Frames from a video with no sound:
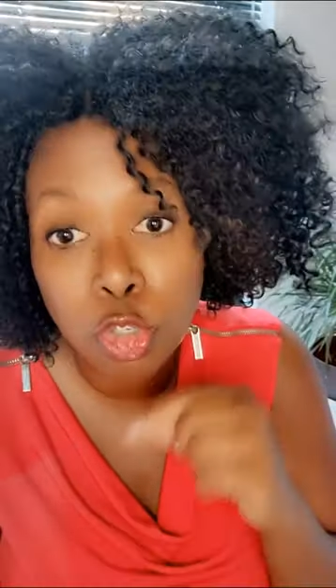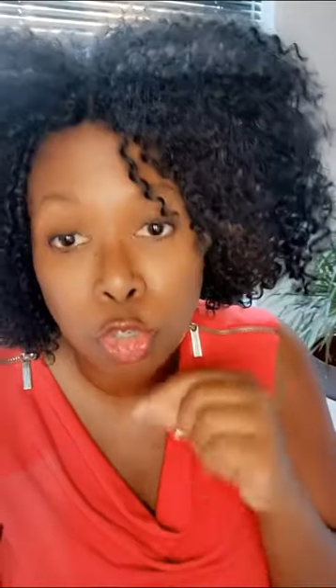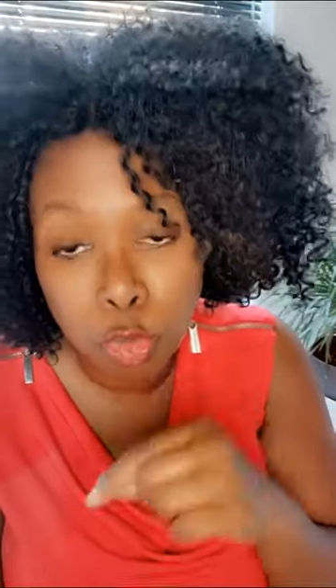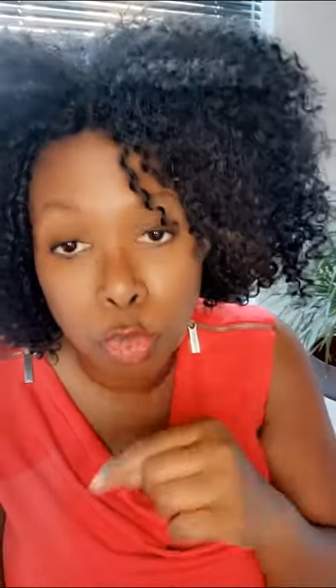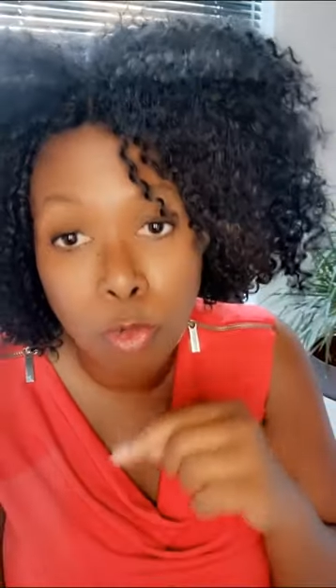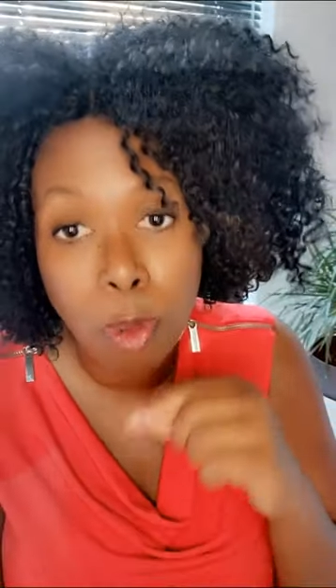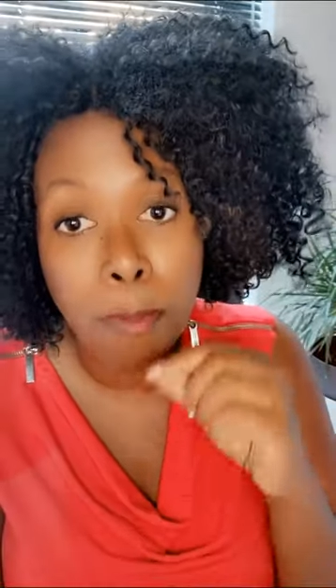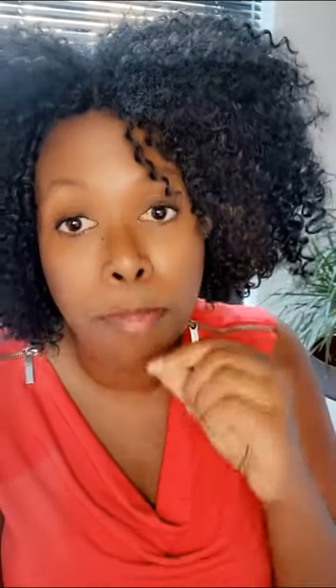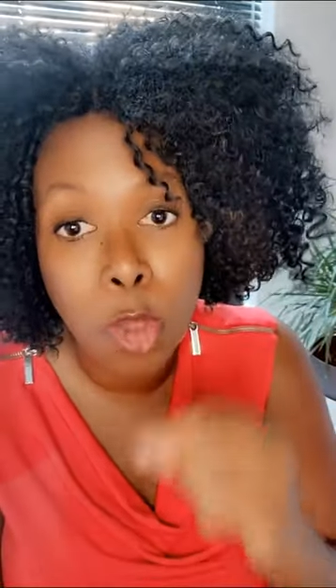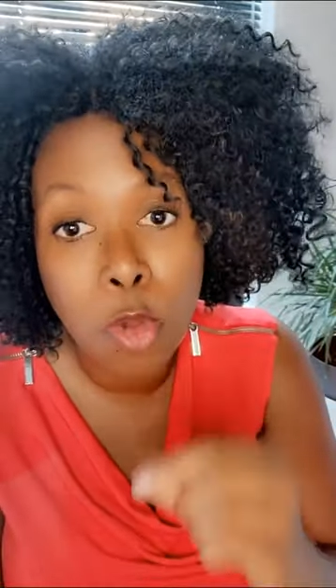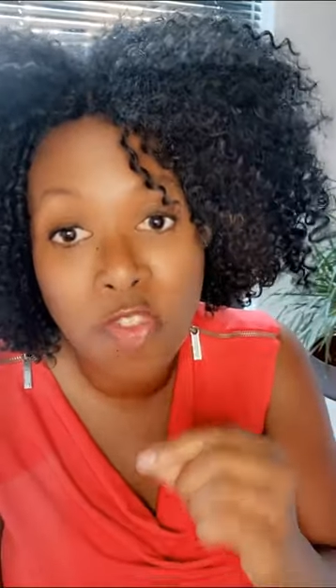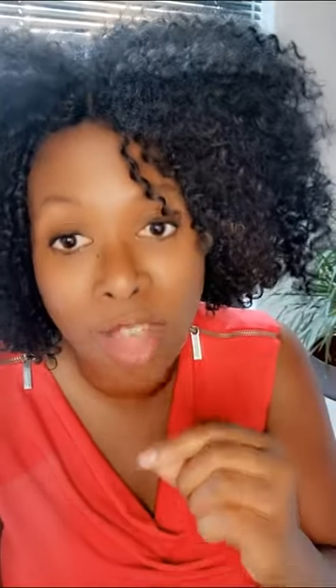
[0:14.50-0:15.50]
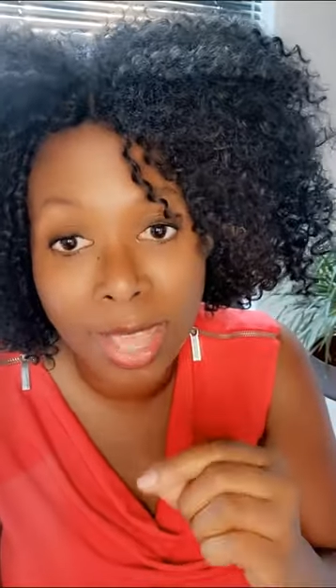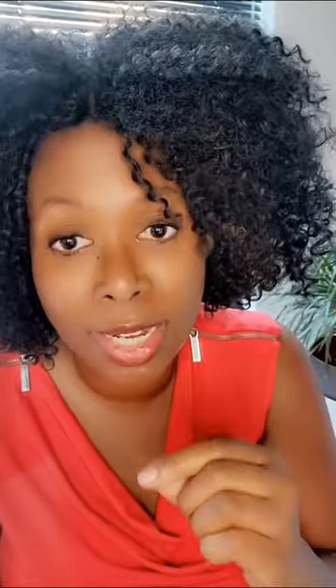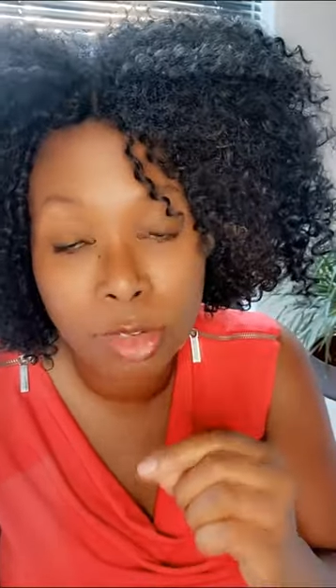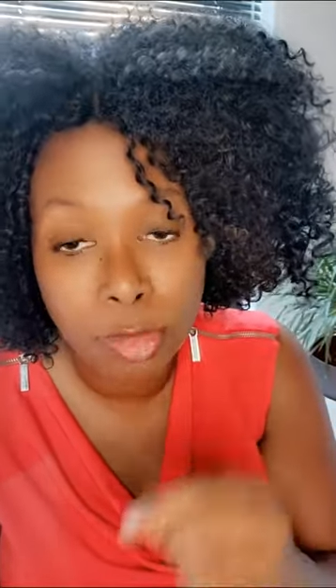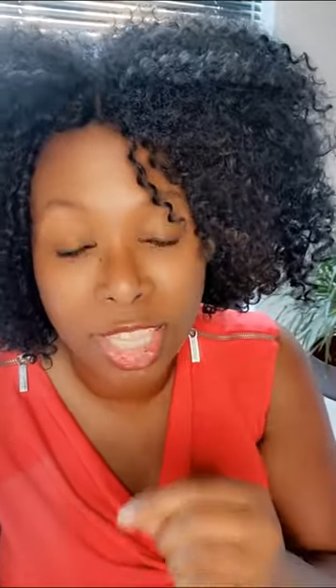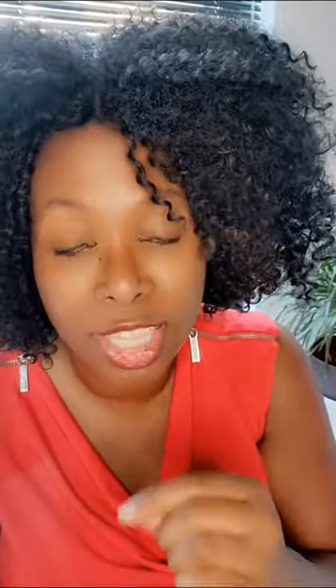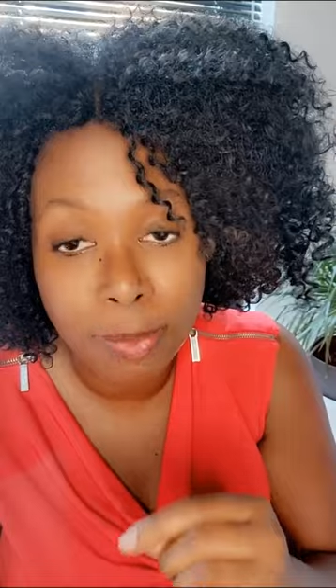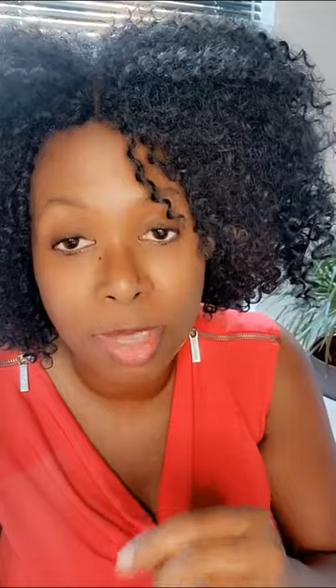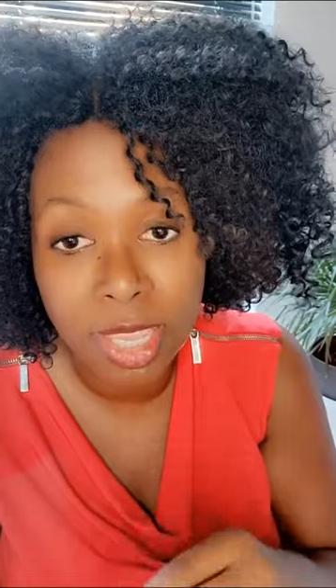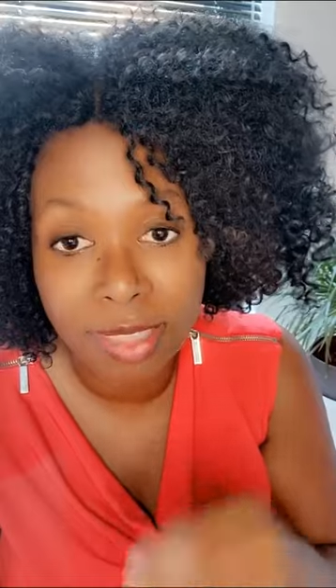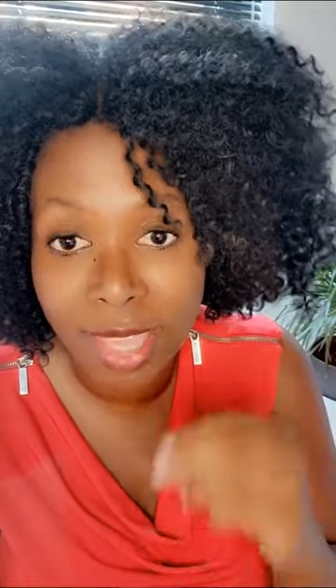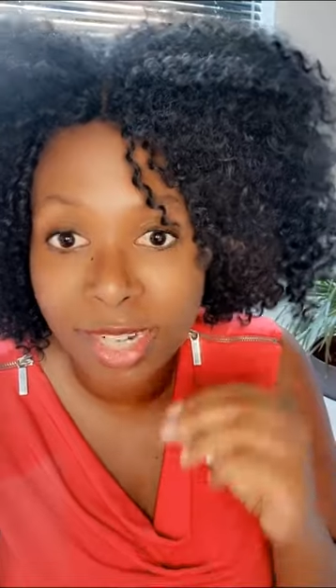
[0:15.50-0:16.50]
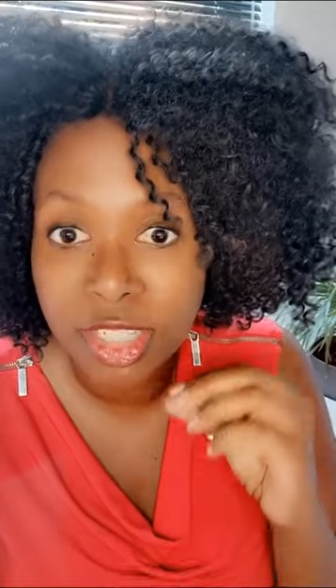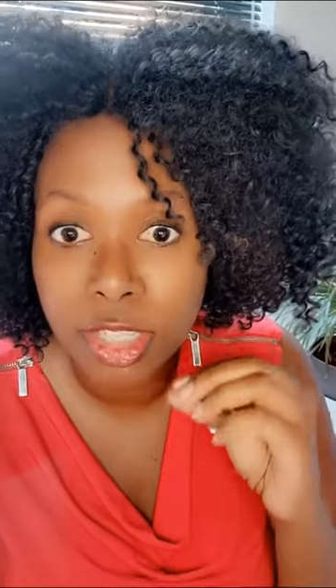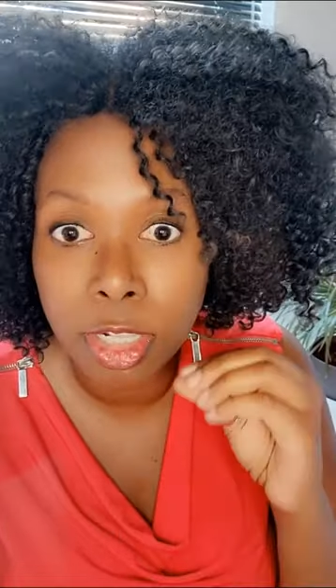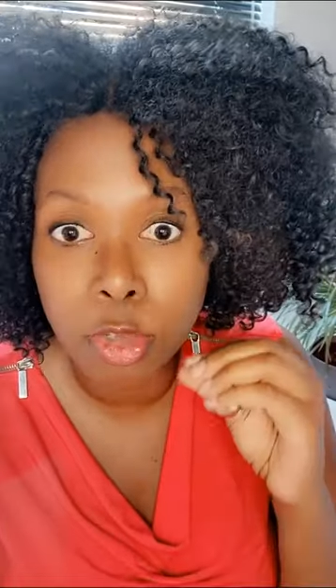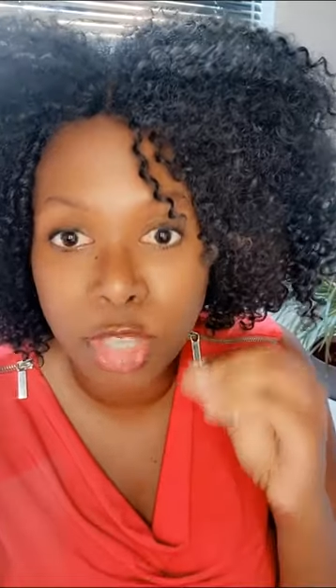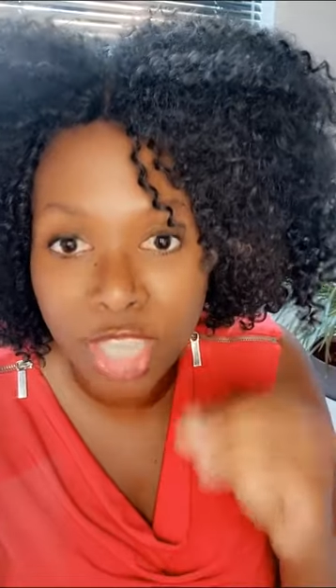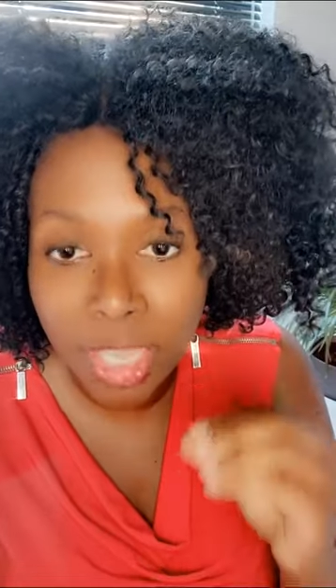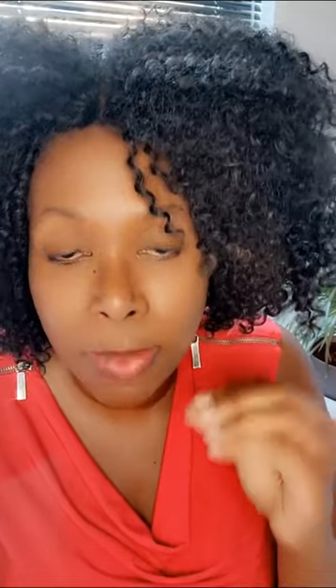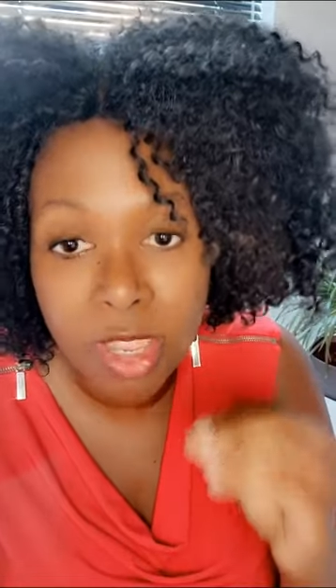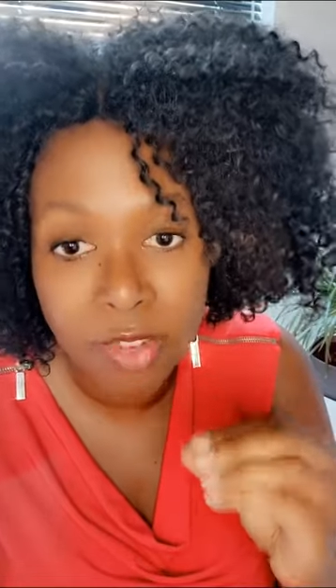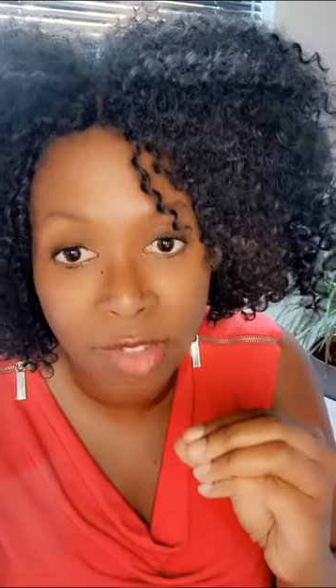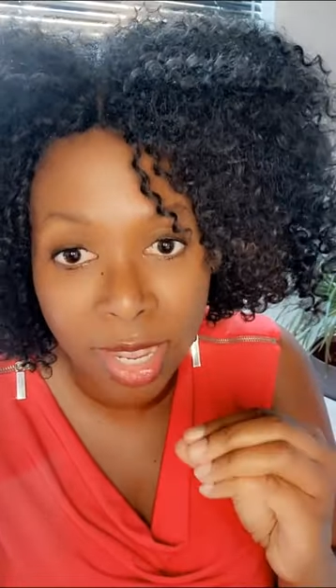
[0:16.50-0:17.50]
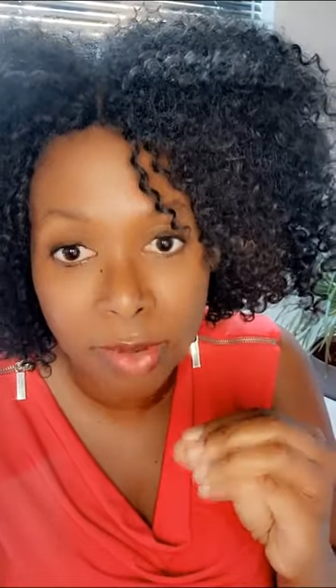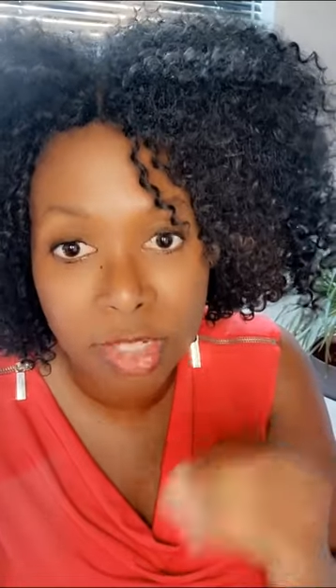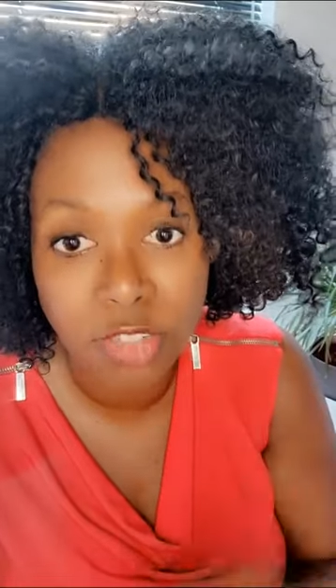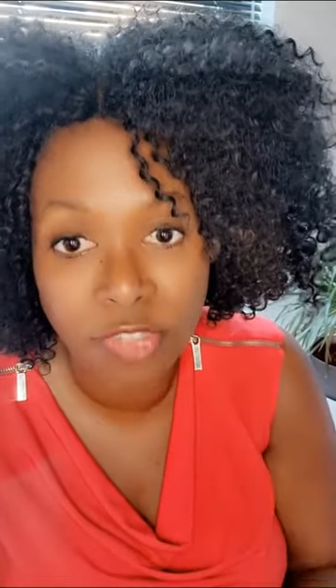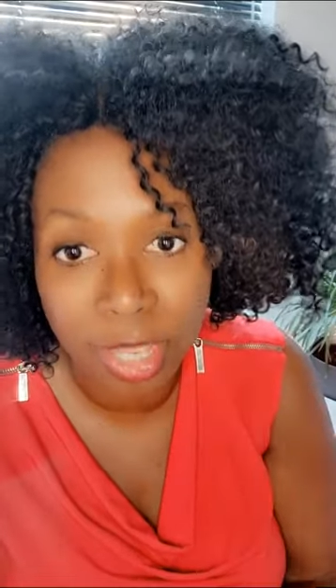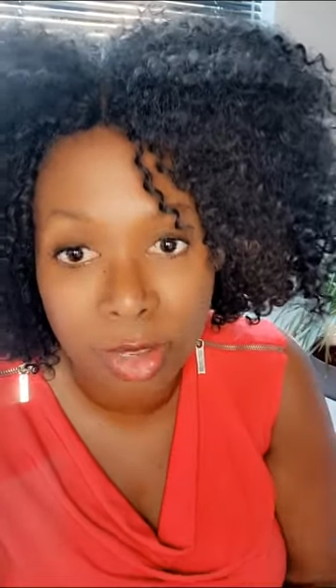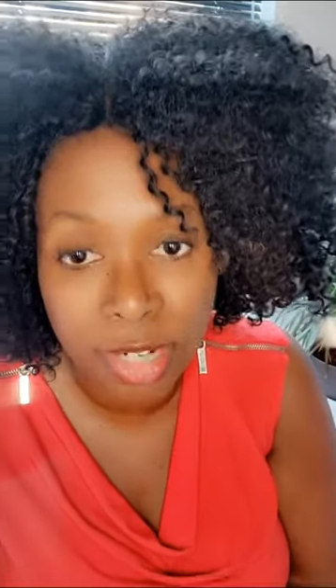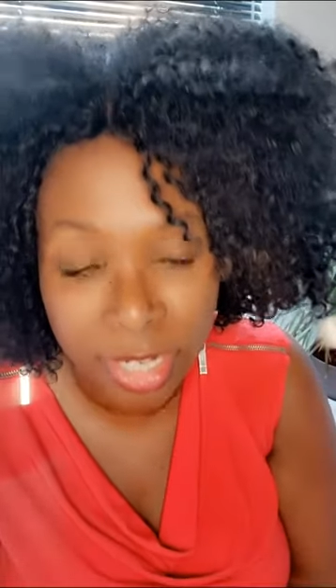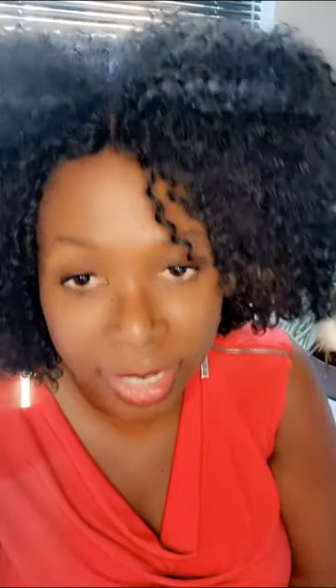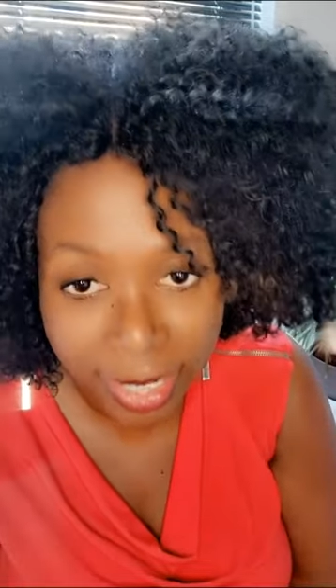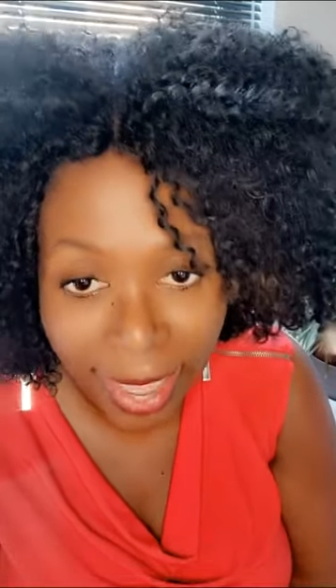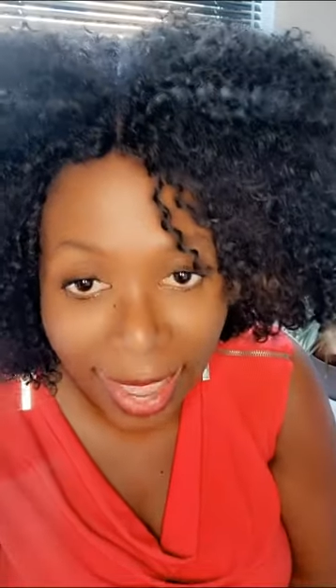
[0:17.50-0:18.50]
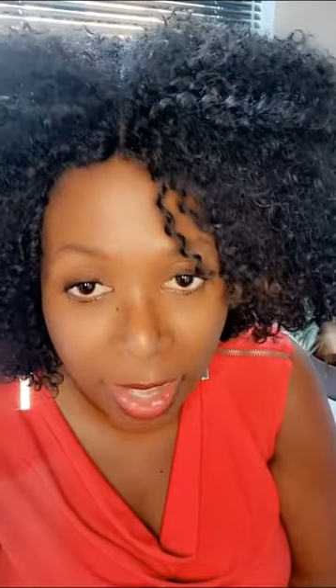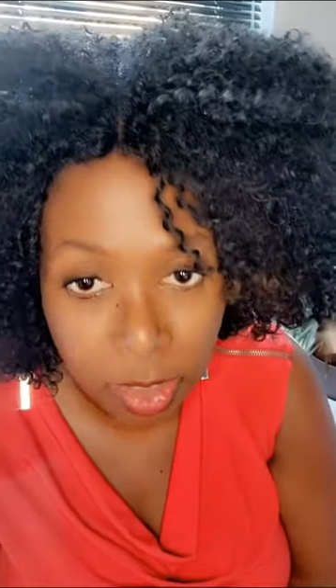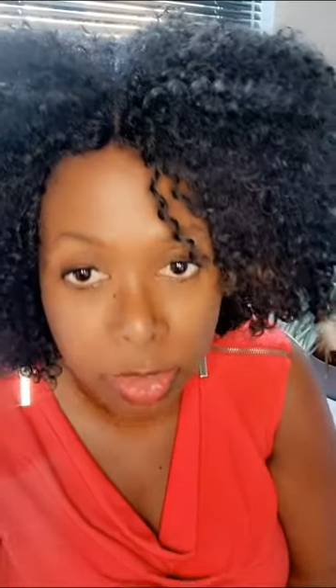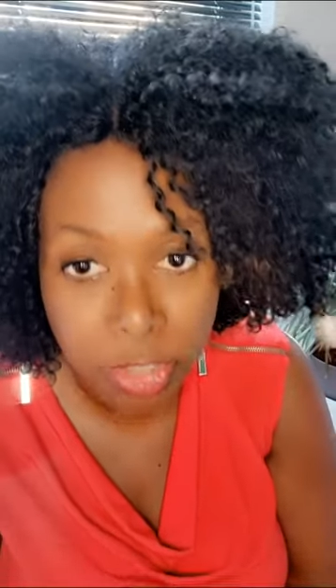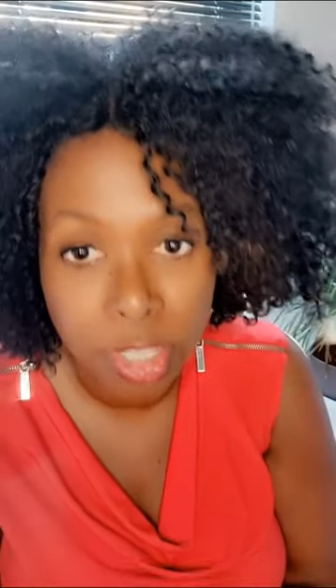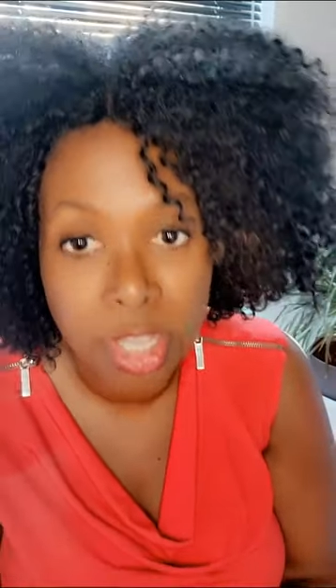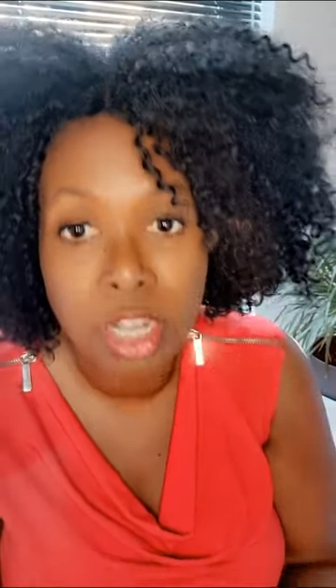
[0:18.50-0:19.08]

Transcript: to bovine leukemia. That is the leukemia virus found in cows.